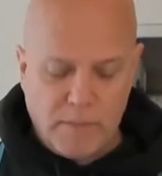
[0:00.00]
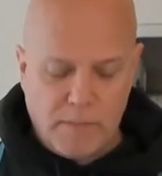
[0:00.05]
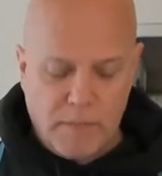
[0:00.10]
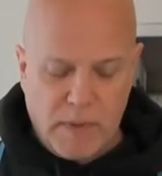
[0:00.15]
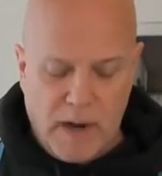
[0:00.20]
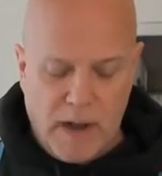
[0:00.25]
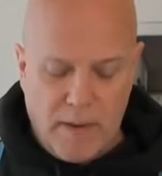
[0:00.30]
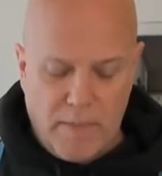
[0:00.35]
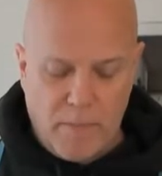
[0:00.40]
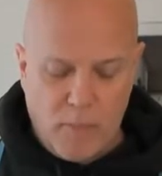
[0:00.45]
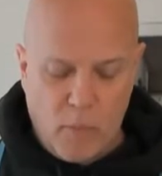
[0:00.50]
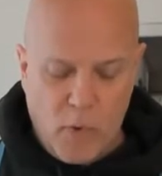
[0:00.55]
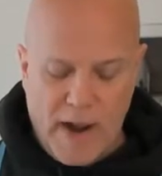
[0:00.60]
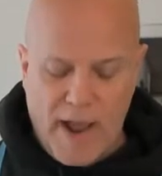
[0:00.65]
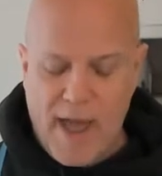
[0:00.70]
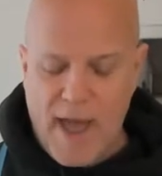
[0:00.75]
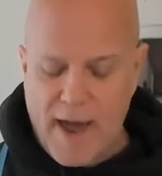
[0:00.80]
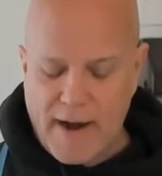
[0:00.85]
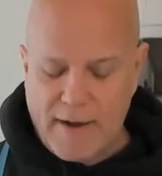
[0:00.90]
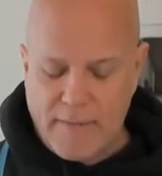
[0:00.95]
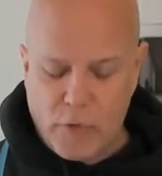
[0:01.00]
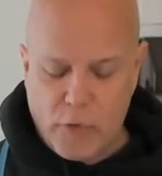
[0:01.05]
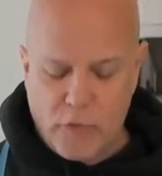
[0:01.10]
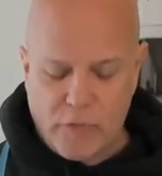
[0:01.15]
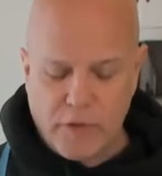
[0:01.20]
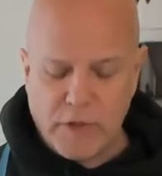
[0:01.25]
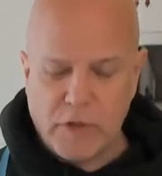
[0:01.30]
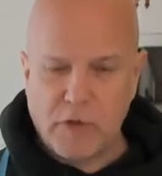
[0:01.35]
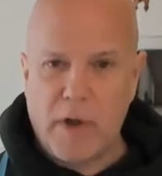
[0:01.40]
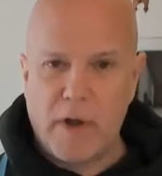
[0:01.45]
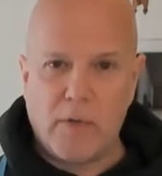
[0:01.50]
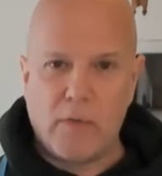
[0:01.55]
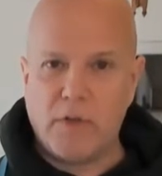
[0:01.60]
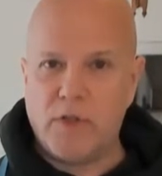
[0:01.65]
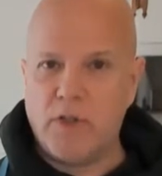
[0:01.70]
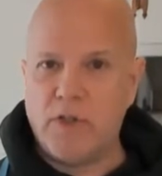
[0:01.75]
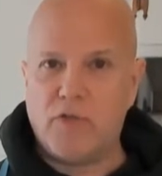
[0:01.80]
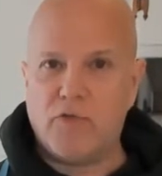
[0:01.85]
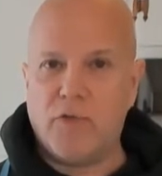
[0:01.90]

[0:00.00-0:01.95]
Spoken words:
but what I had in the refrigerator were just